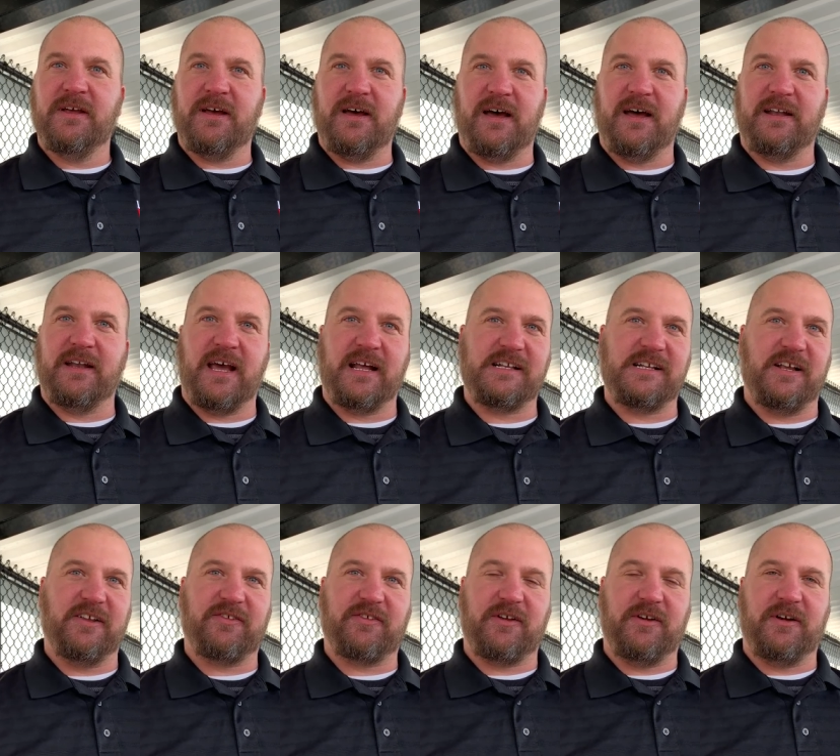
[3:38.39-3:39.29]
uh, not
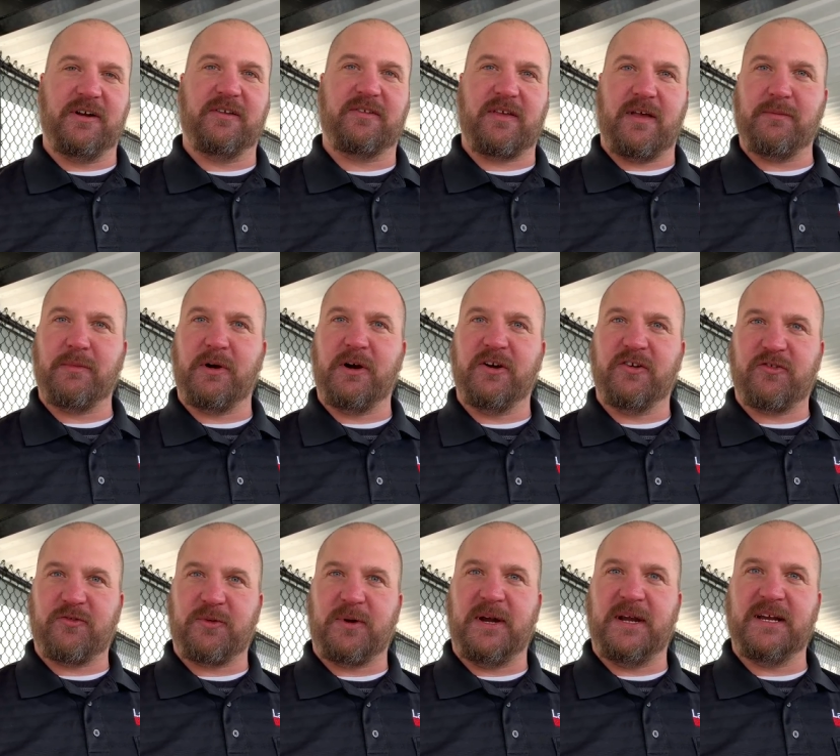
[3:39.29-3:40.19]
just during the summer or
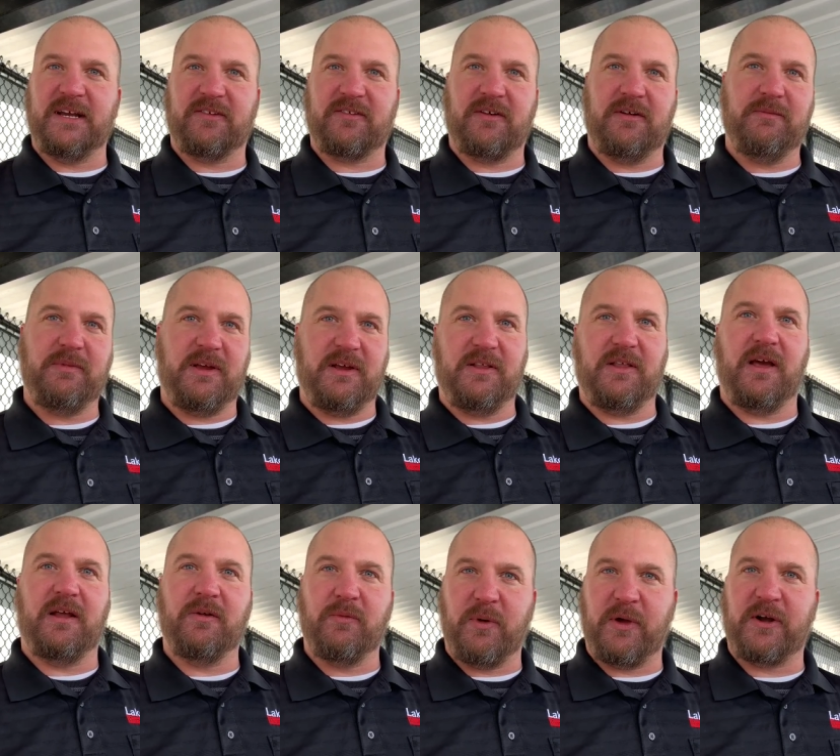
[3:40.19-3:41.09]
spring. It's going to be
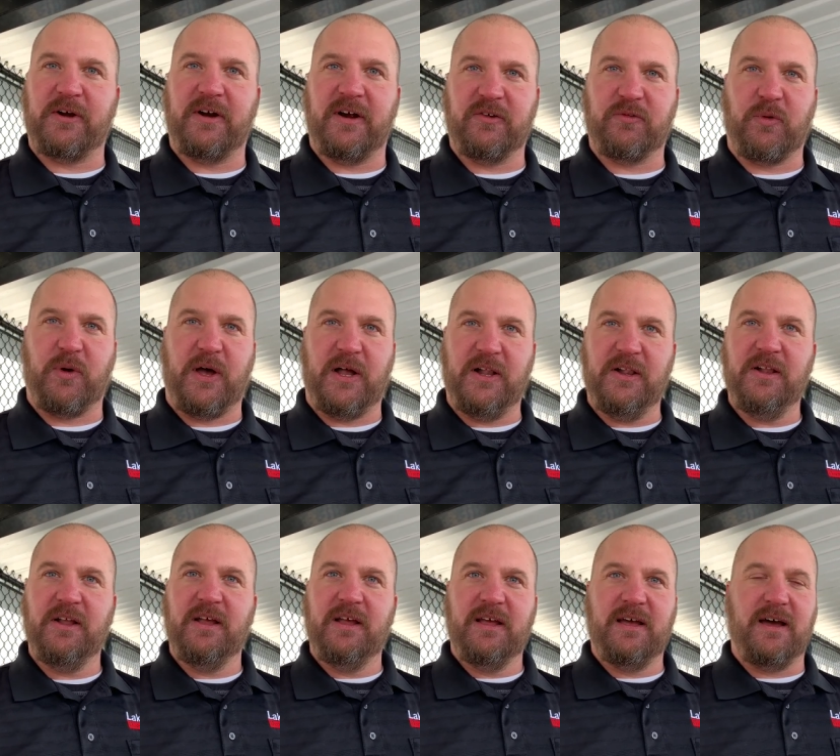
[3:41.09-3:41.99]
in winter as well.
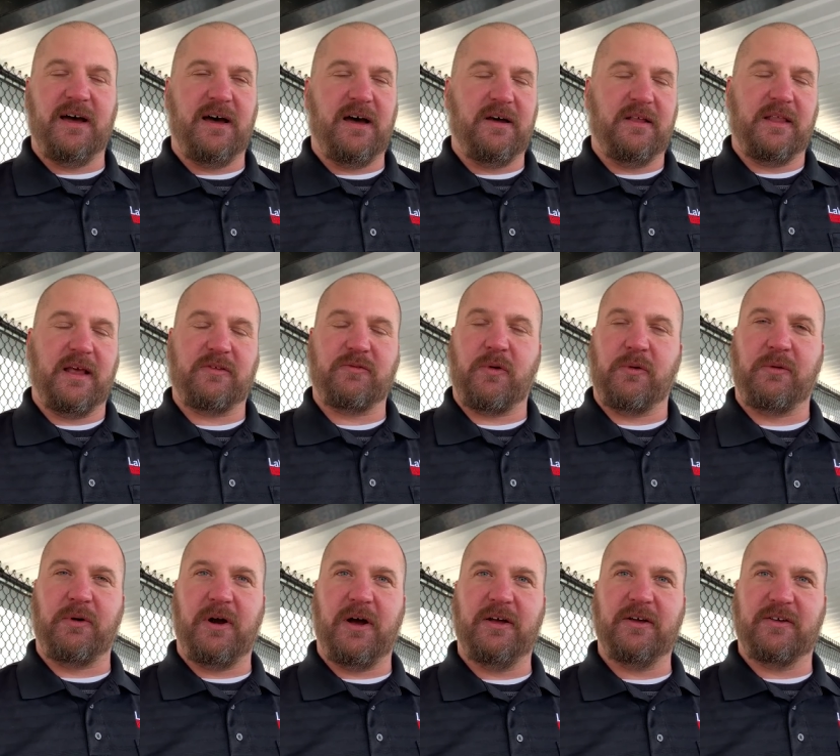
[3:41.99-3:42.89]
Uh, that's,
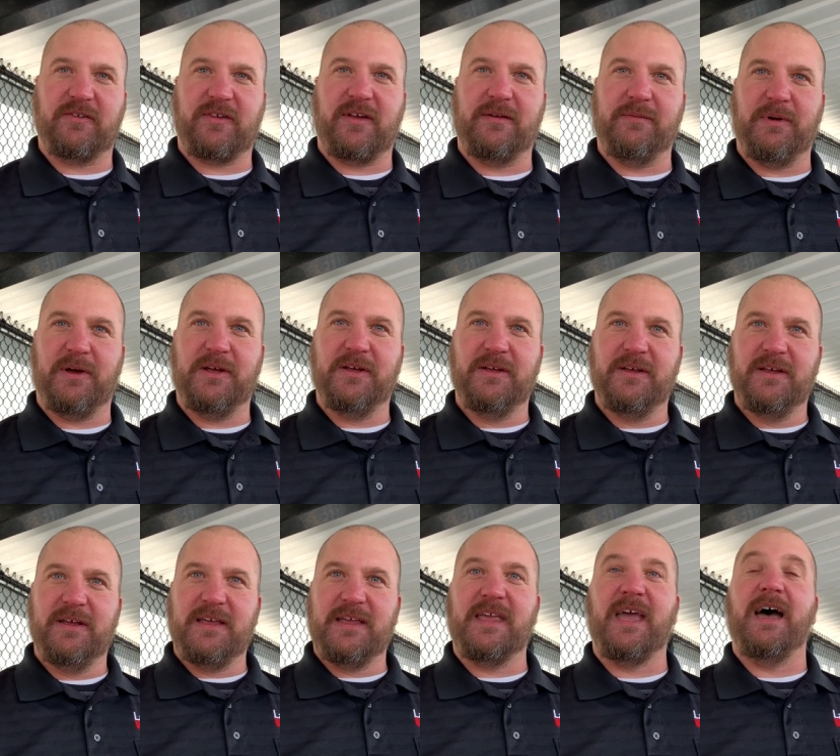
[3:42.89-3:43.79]
that's an arena.
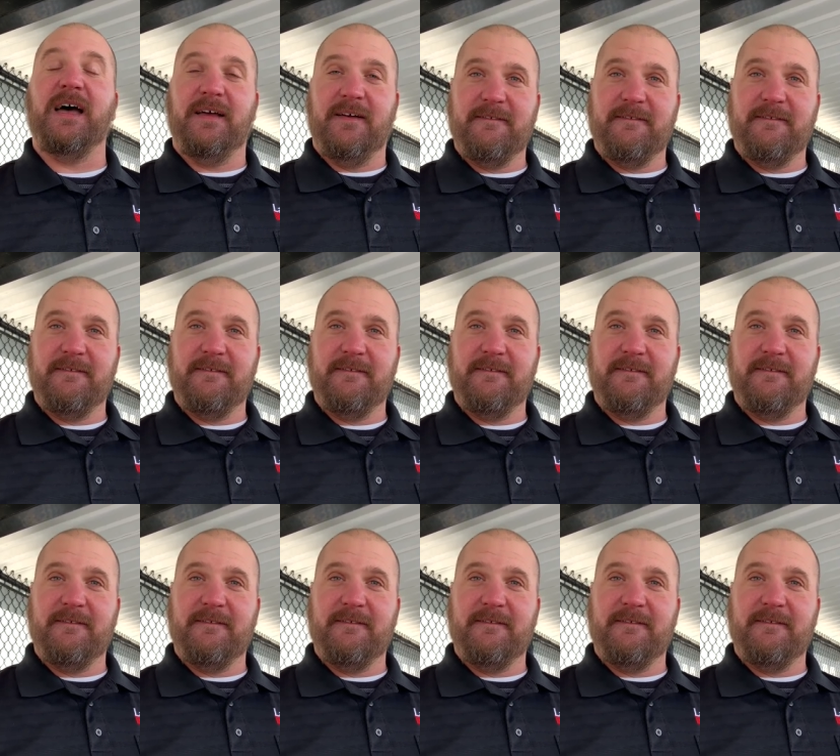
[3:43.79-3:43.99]
It's yep. a